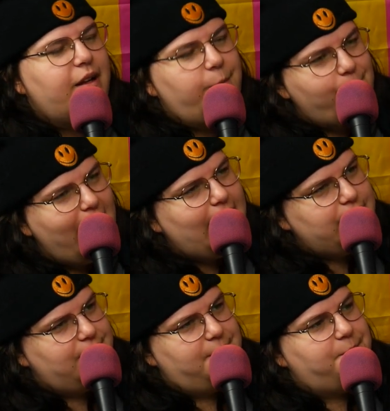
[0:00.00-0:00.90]

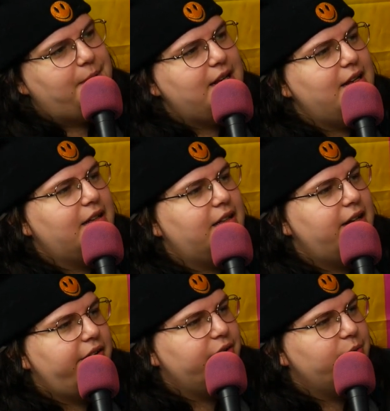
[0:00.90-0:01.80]
Imagine being
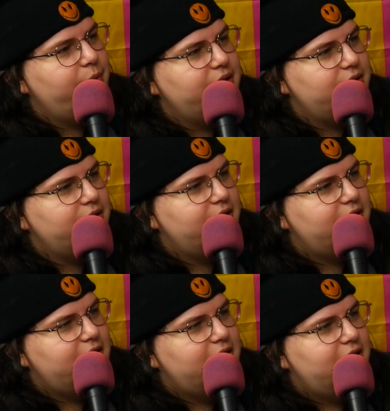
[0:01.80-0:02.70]
another
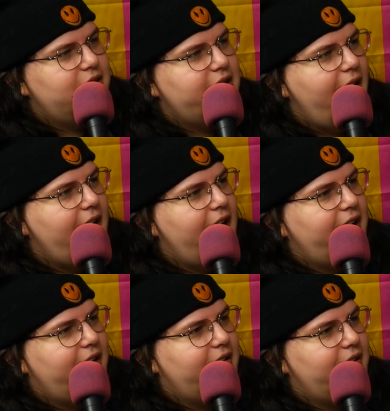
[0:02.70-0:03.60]
wizard
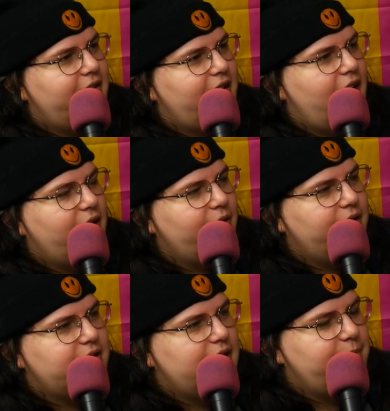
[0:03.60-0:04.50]
at
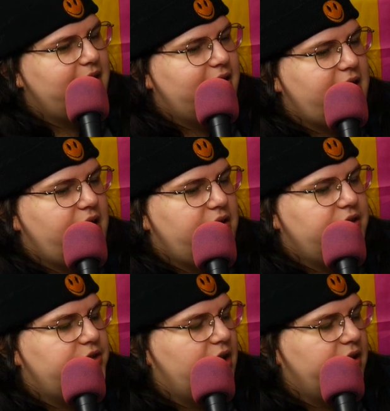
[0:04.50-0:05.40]
Hogwarts and being like a
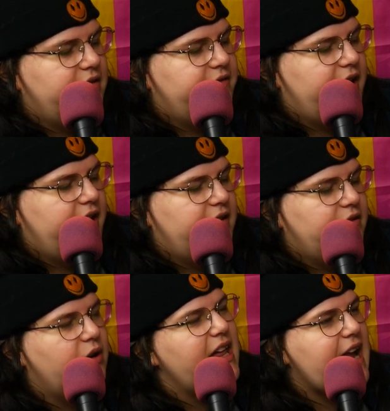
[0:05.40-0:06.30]
Good Charlotte
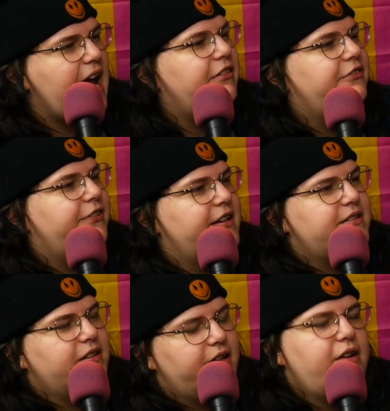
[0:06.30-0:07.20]
fan, or like having
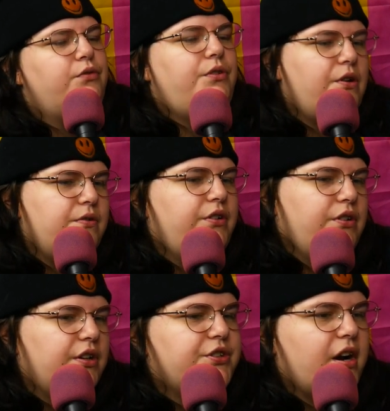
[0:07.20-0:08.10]
friends that are like, "Dude,
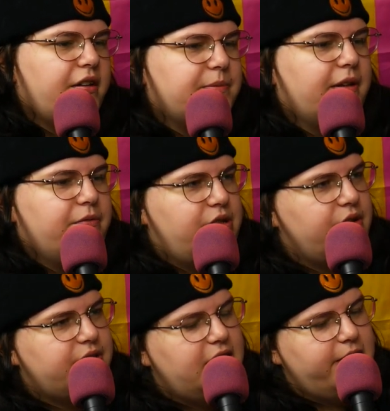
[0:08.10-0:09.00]
Good Charlotte's playing. We should
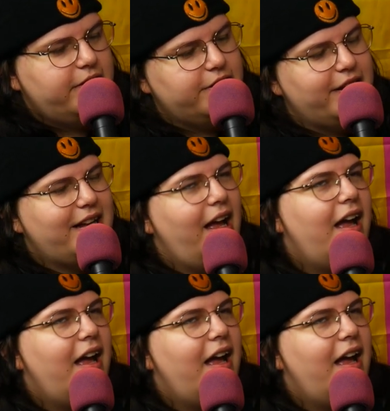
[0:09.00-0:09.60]
go see him." And you're like,